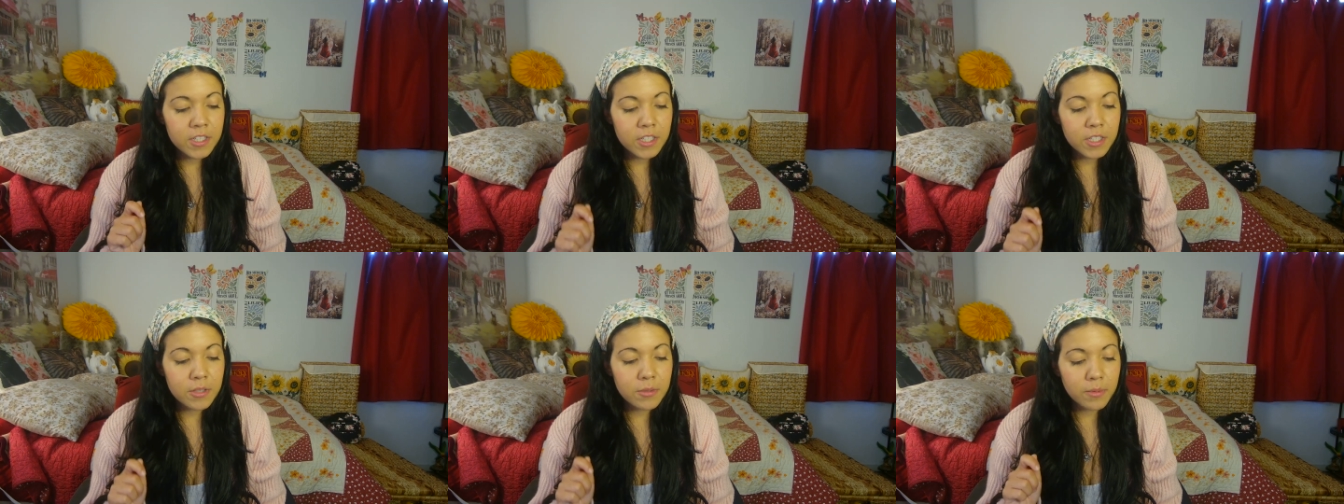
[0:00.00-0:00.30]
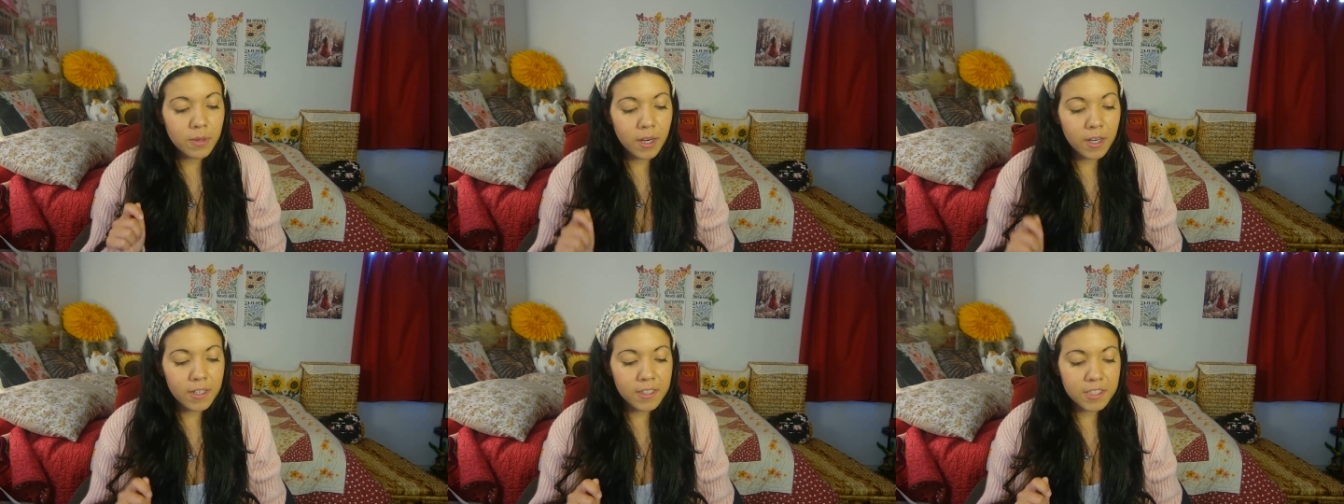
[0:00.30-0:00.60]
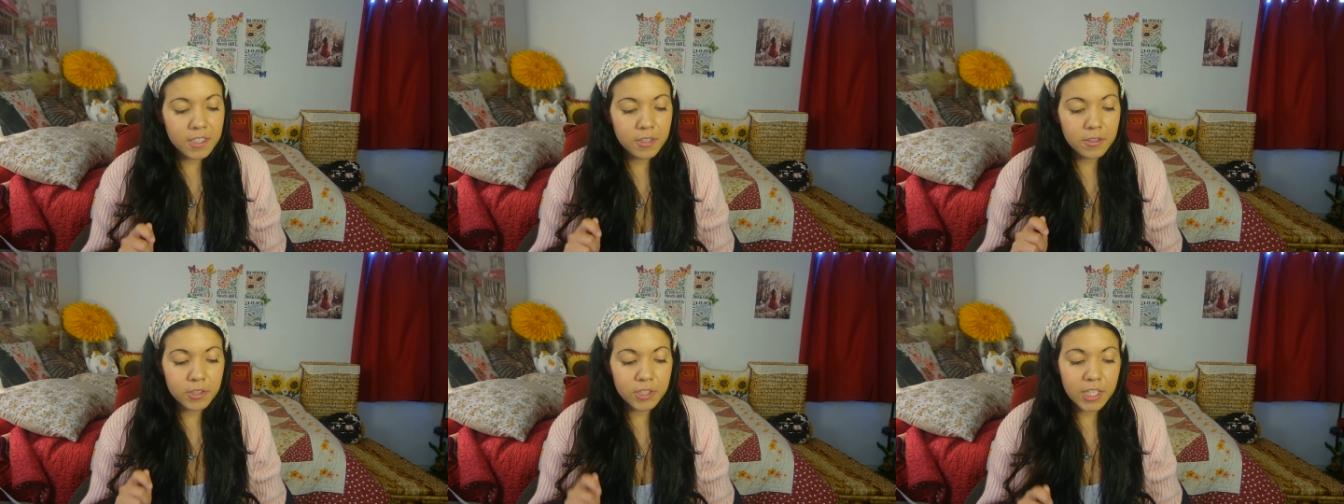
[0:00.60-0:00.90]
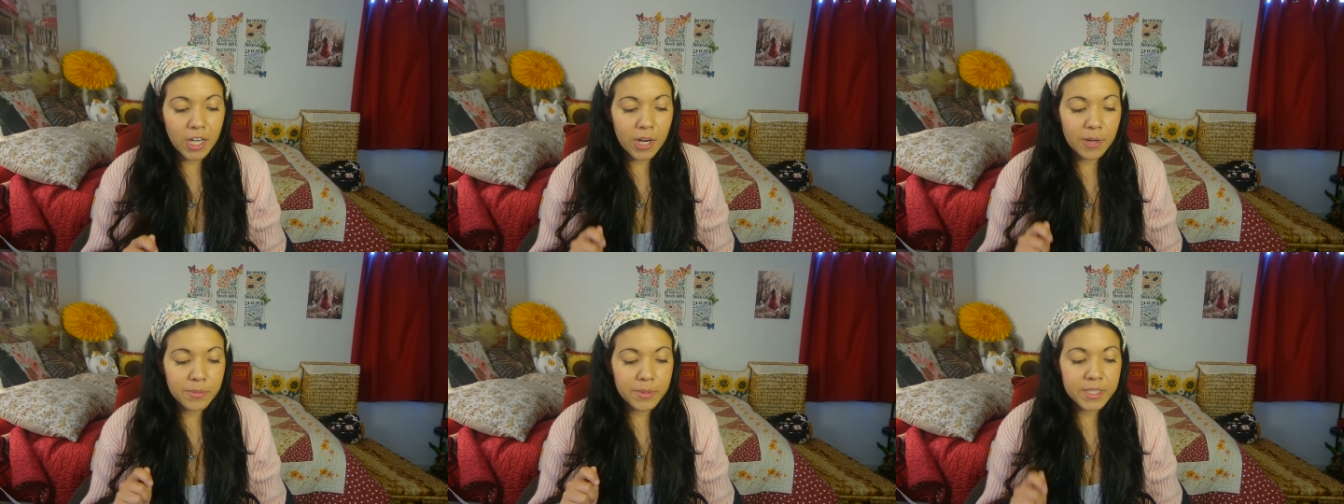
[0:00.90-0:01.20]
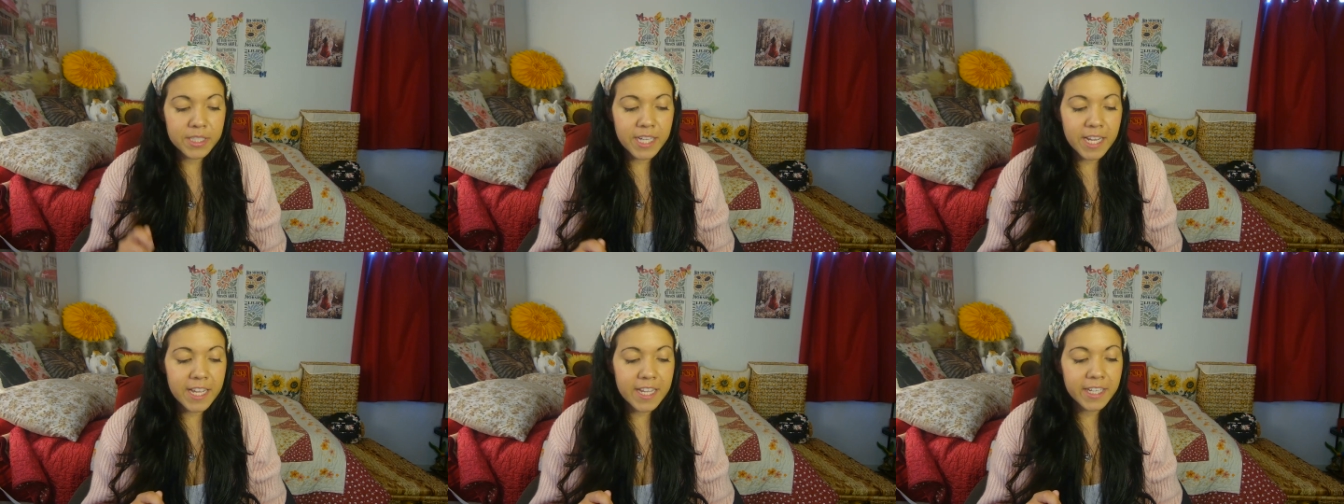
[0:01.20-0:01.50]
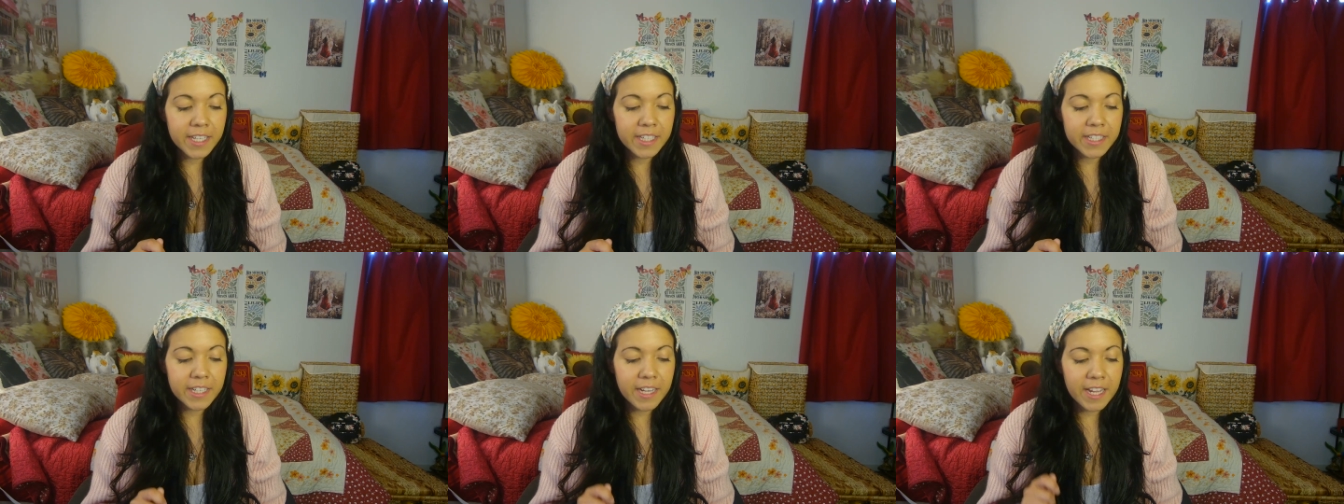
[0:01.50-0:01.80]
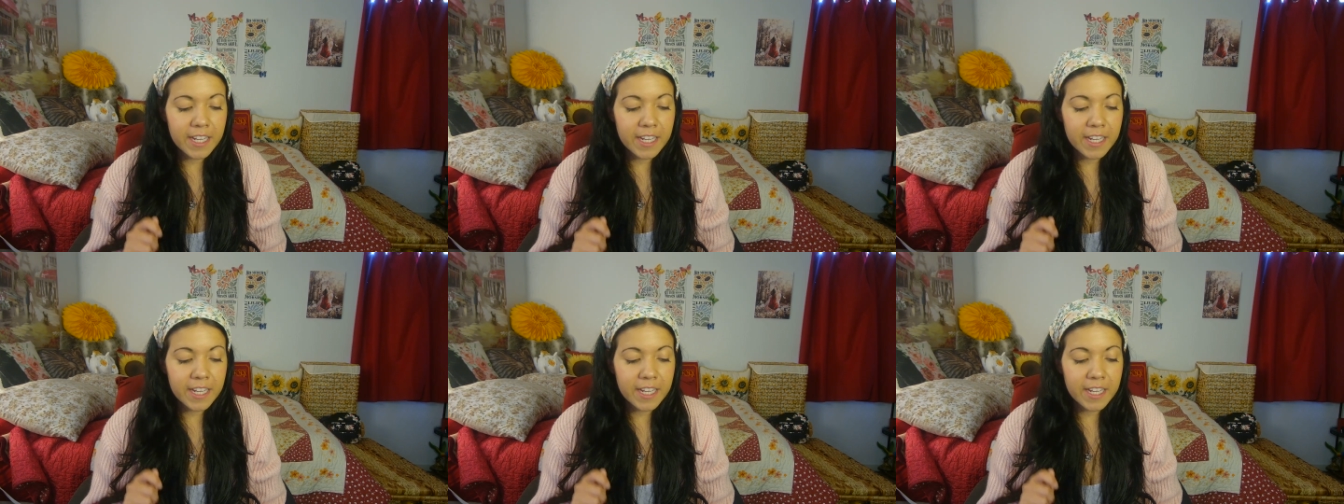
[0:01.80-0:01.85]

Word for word: you also shall be taken,